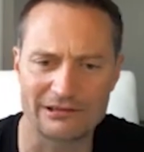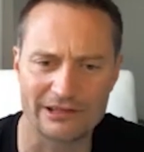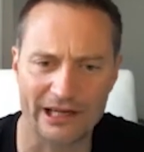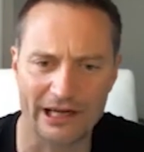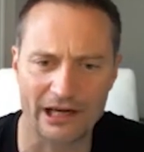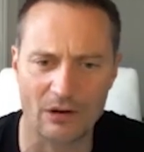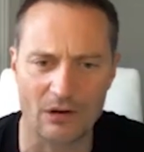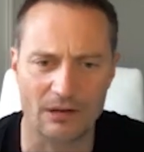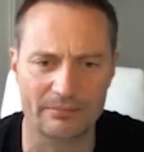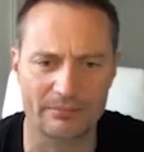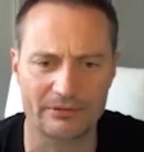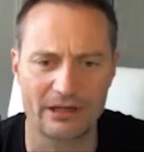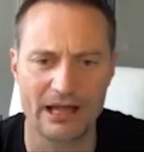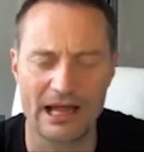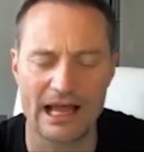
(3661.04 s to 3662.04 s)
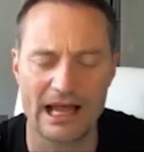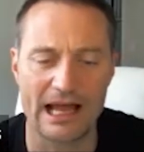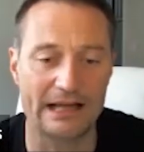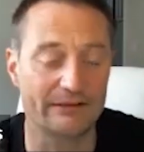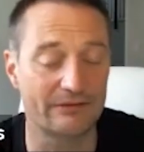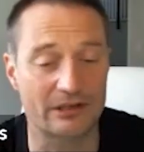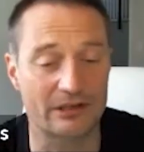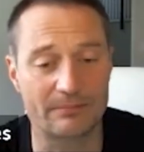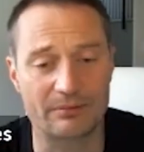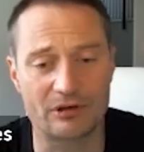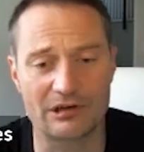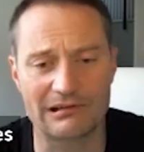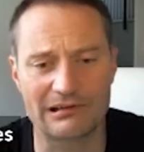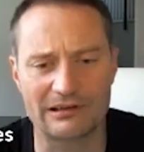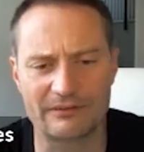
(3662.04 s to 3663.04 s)
as they go up. And you've got a
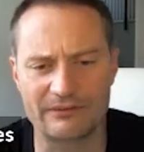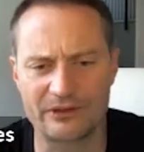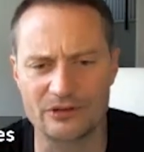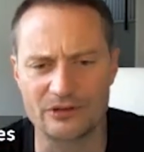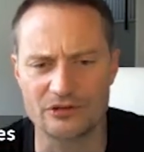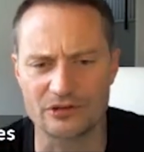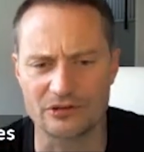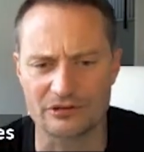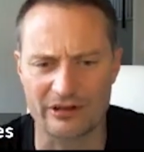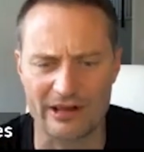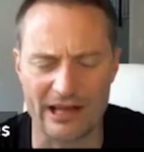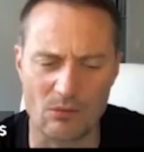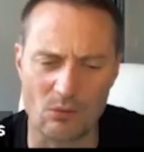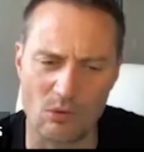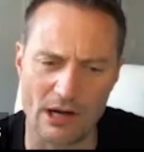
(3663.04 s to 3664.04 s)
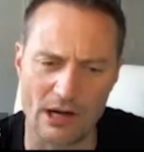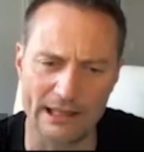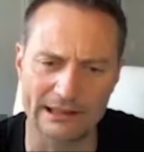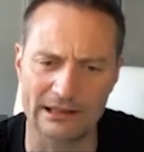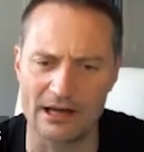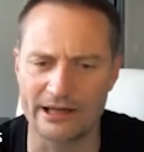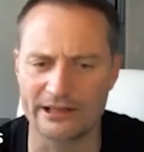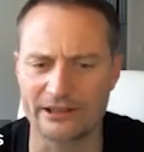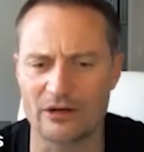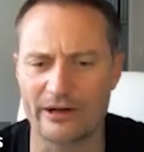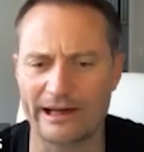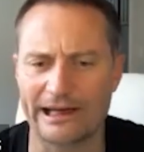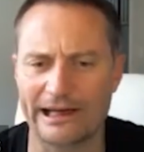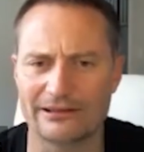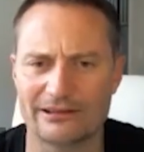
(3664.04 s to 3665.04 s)
pleural effusion, so that white line
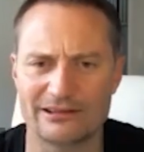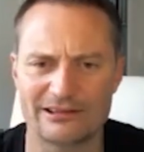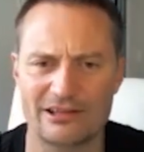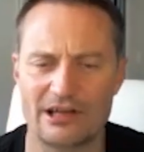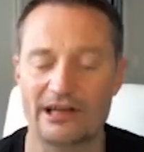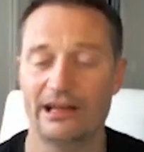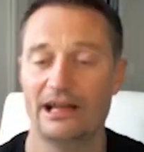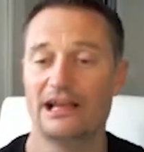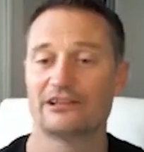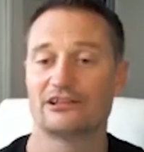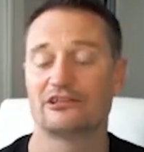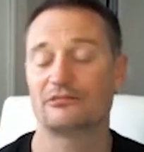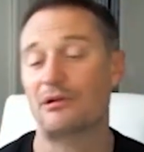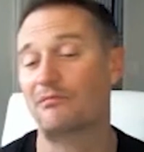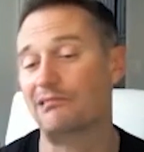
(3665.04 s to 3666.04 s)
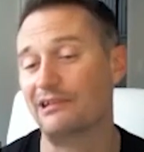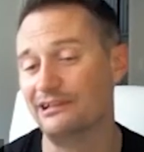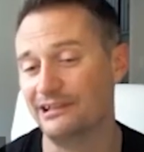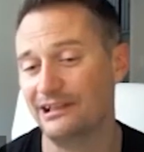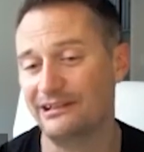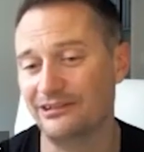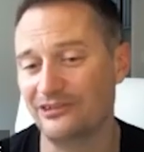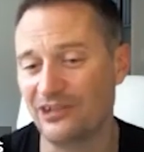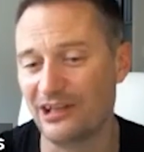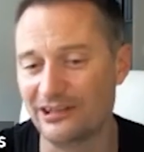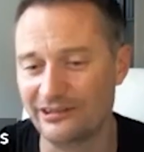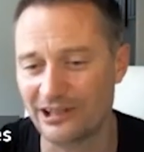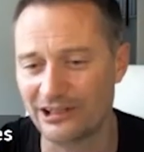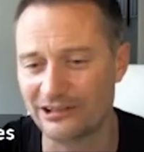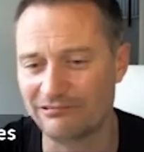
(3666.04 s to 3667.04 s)
going out to the side. So do you remember I said the
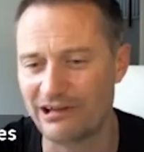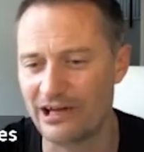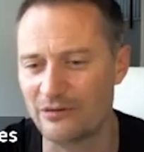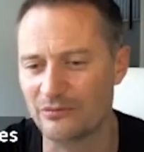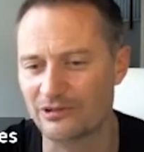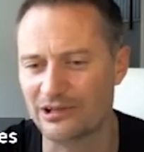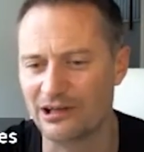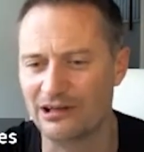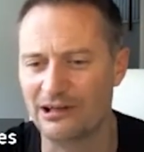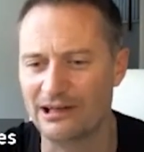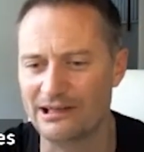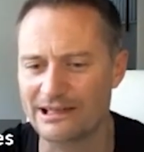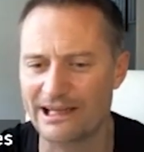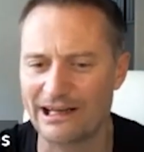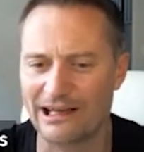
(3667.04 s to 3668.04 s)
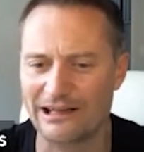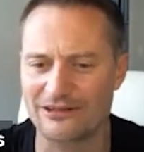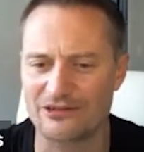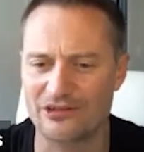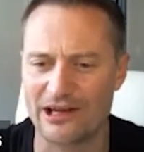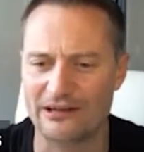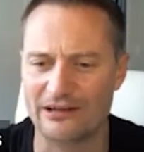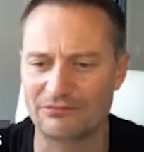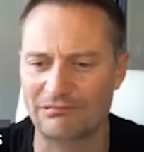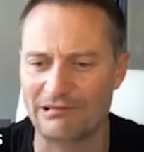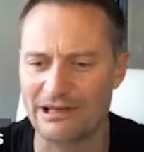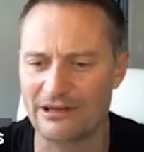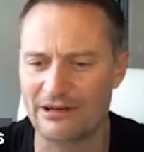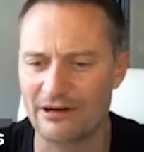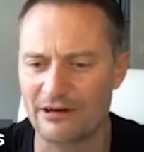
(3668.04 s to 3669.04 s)
chest x-ray was kind of like a get out of jail
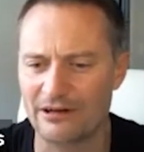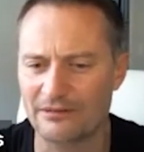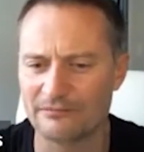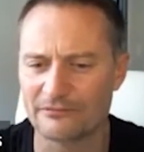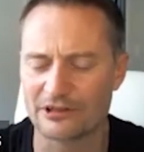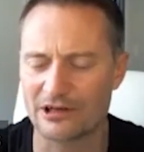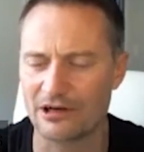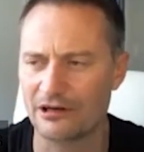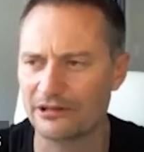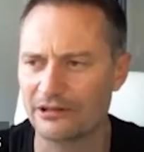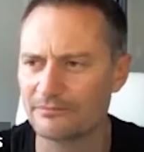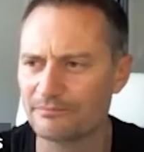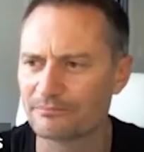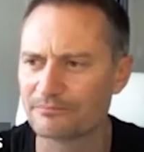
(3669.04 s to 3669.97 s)
free card?